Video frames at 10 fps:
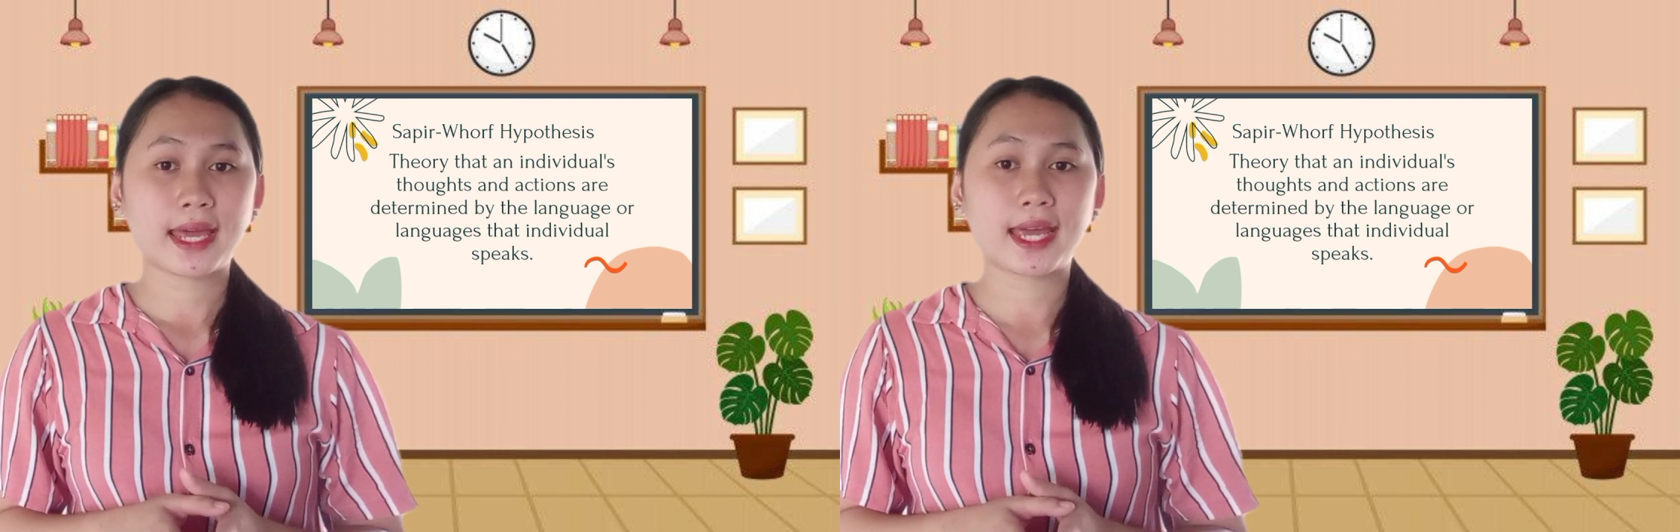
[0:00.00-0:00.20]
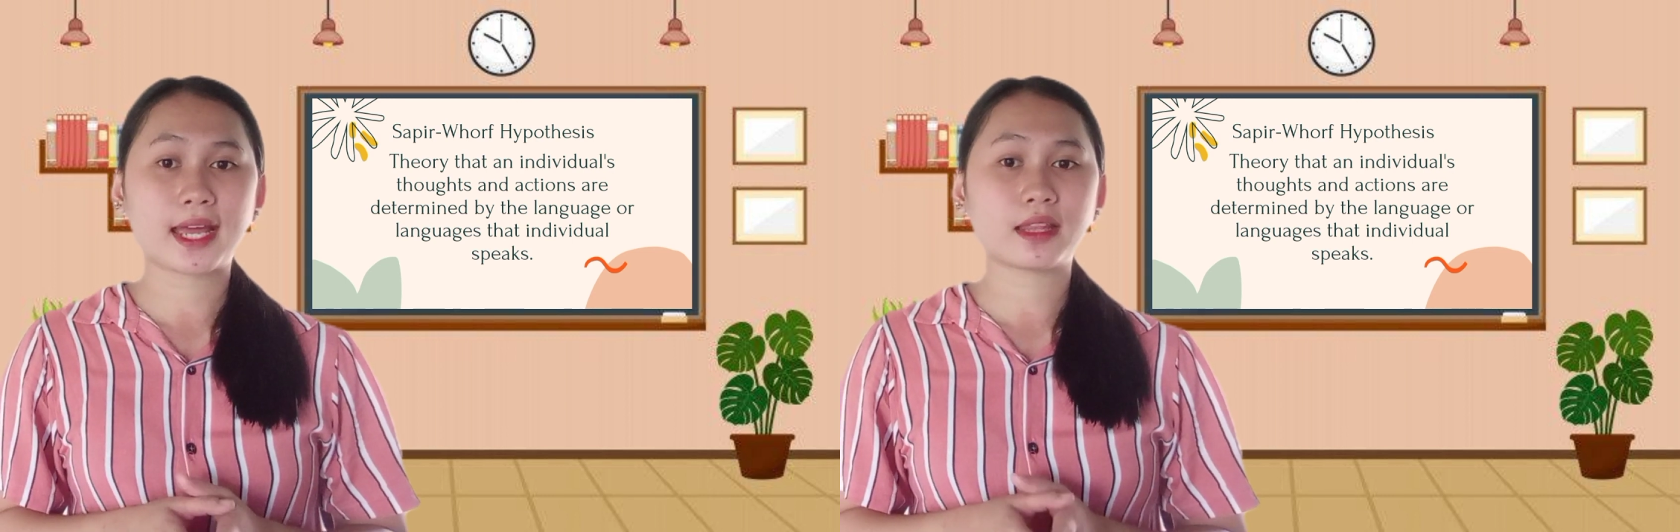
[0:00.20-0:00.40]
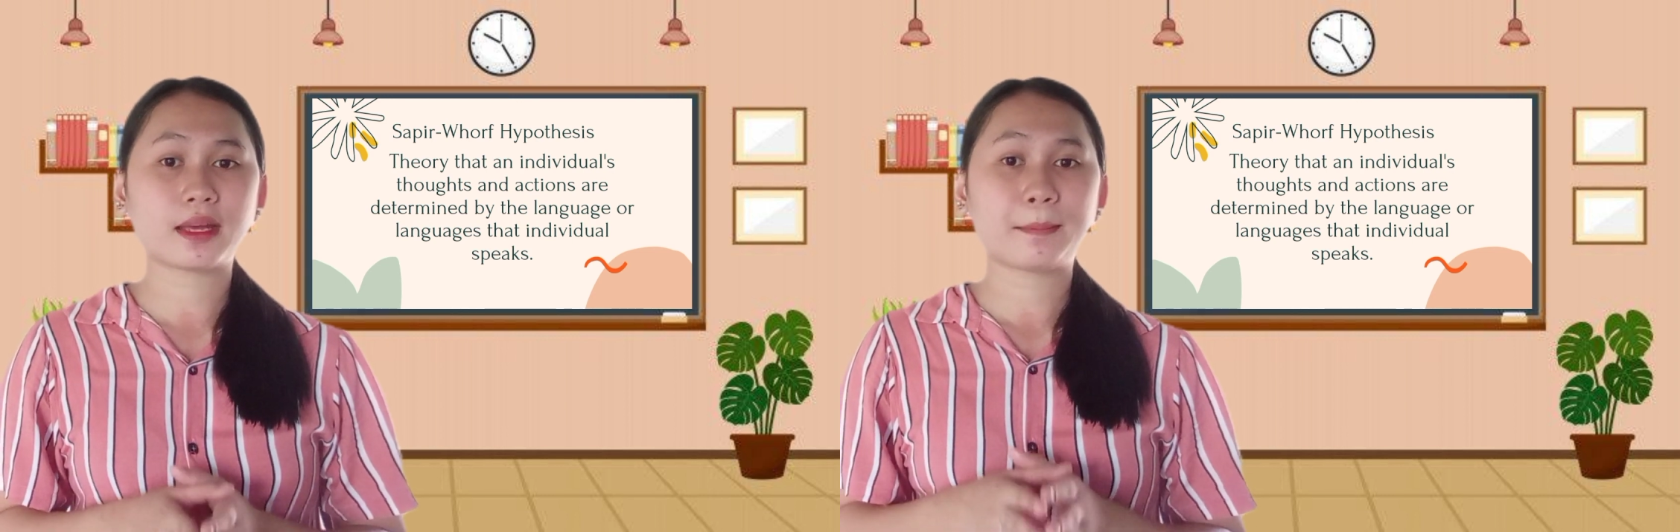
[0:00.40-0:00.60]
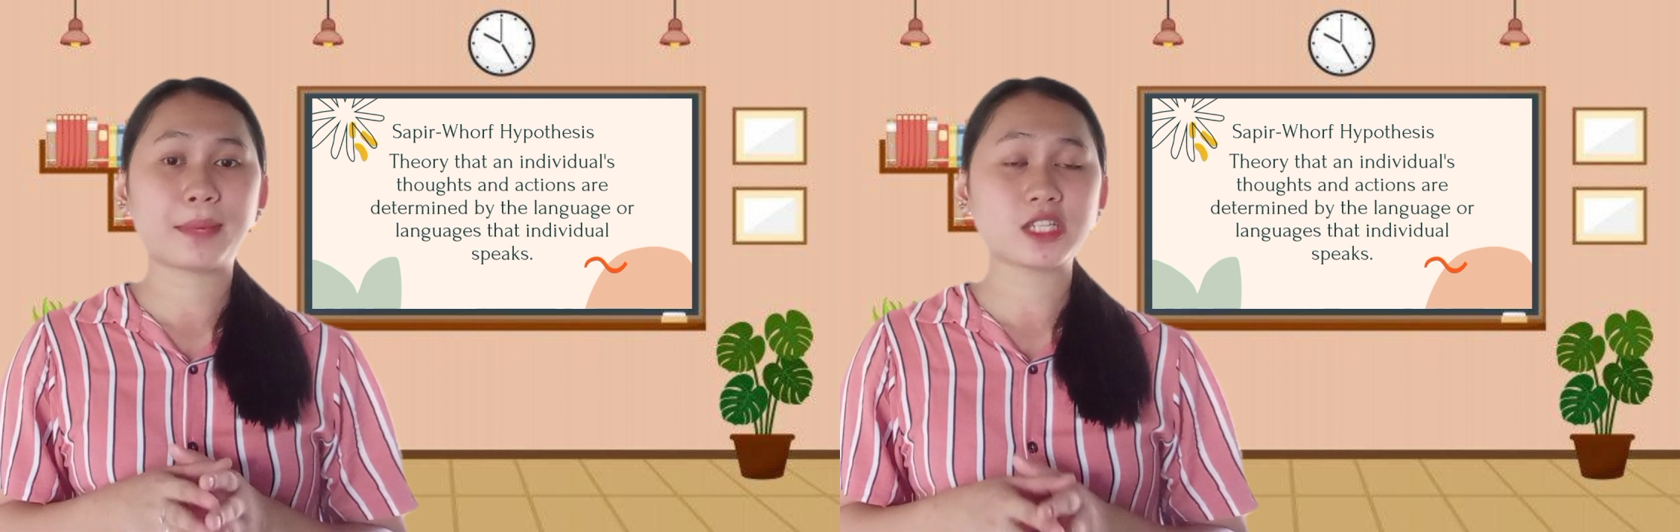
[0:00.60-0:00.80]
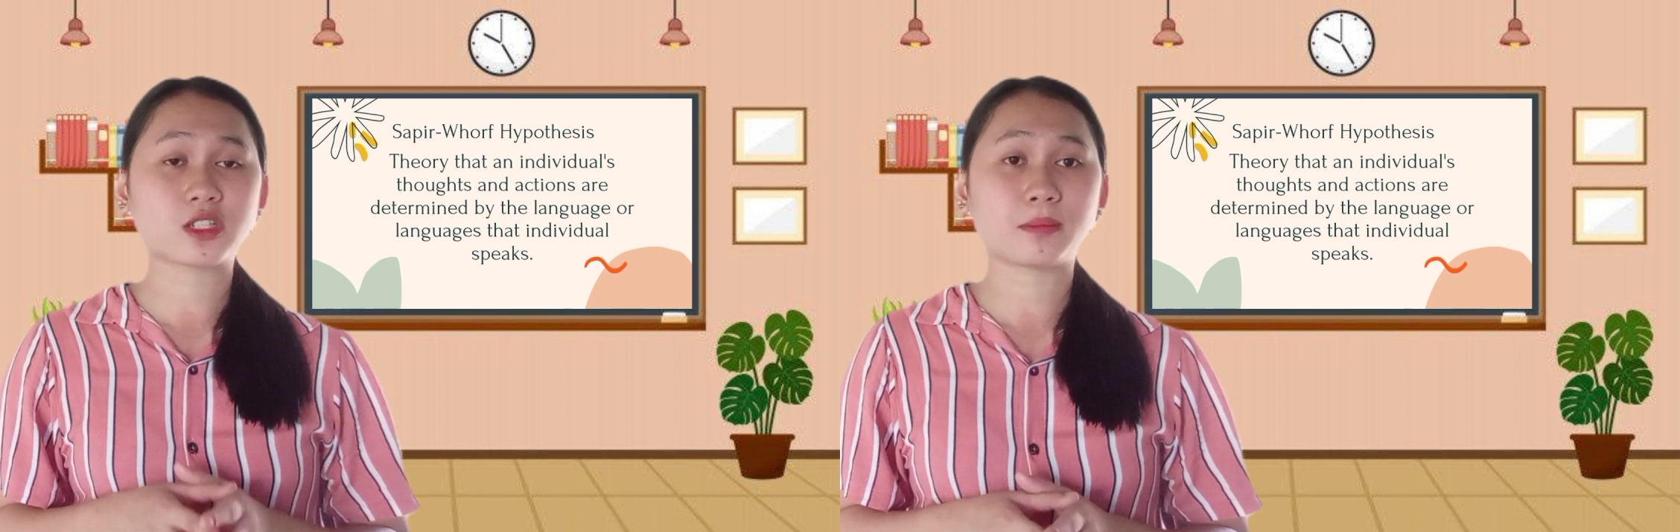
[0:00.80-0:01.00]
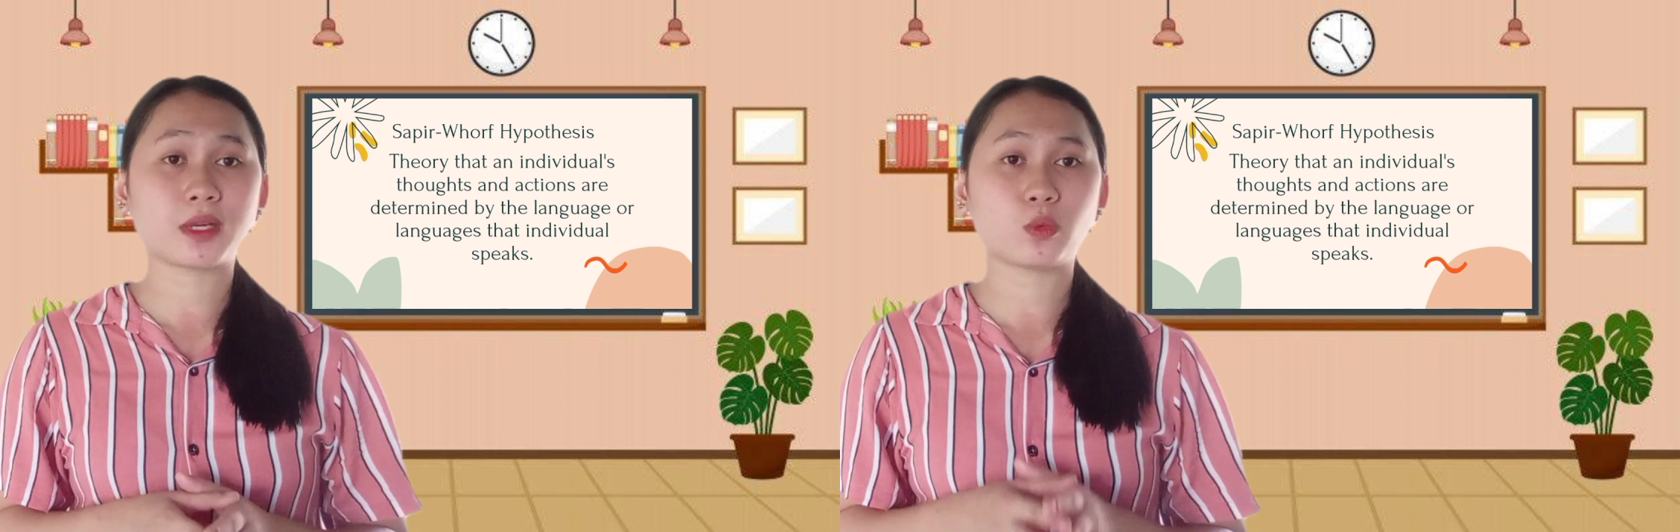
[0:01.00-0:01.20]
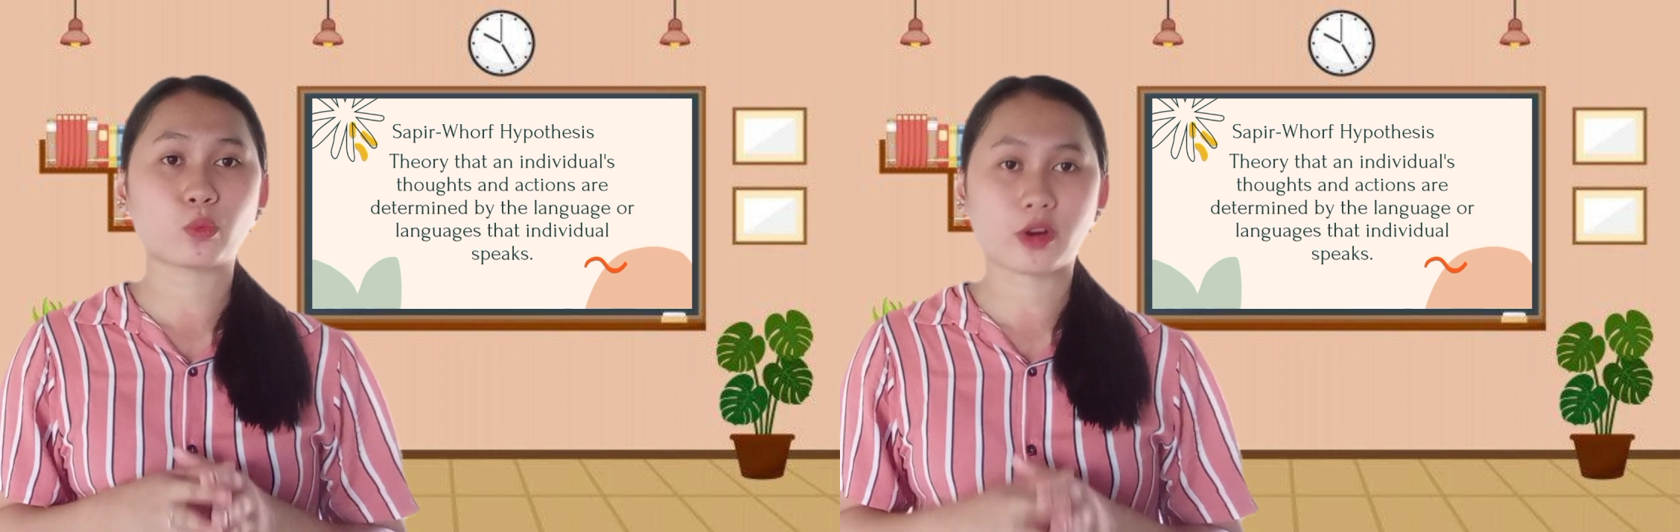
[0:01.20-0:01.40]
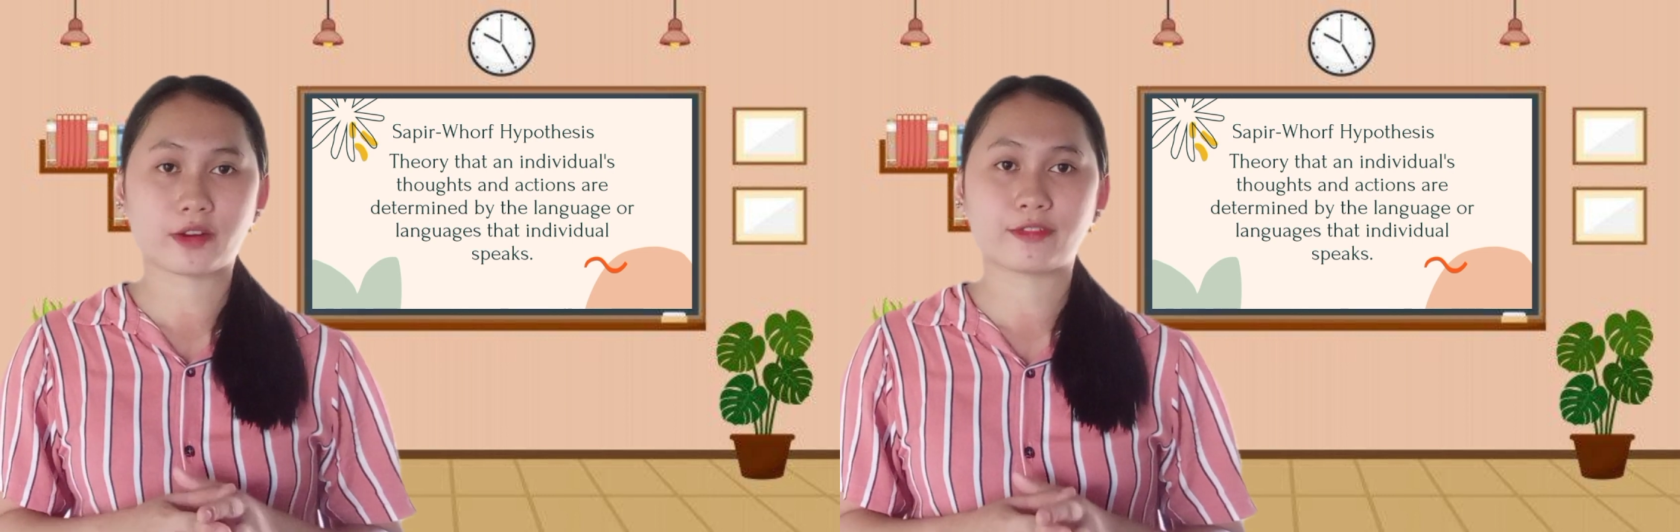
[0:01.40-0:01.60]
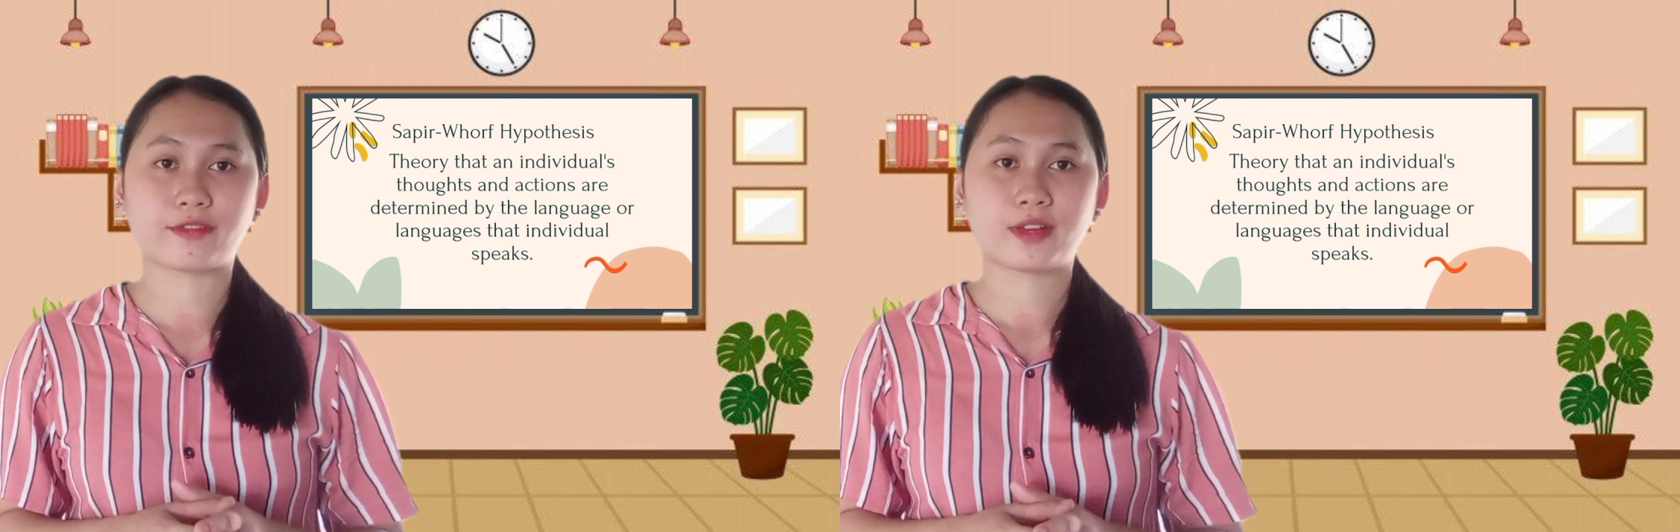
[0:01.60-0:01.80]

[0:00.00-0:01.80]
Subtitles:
and Benjamin Whorf.